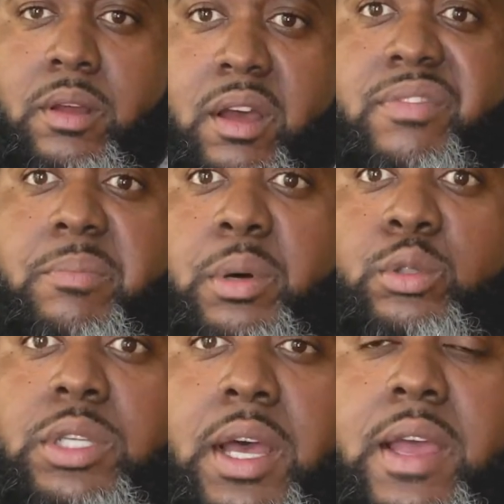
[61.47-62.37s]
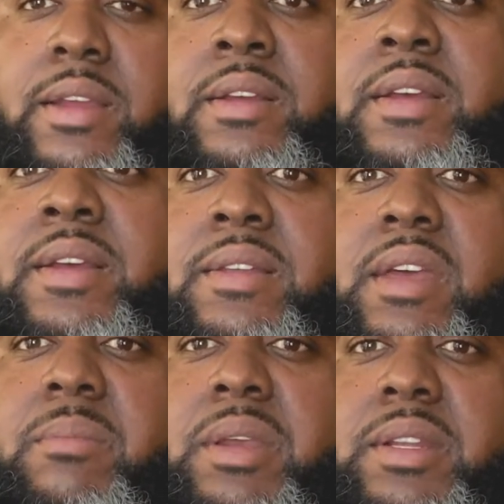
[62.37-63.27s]
of the bow tie,
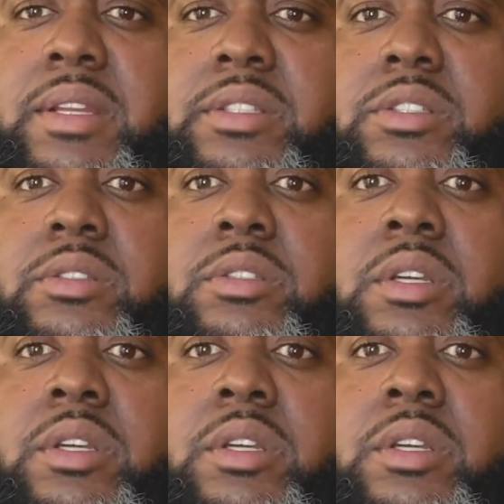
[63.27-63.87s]
that means it's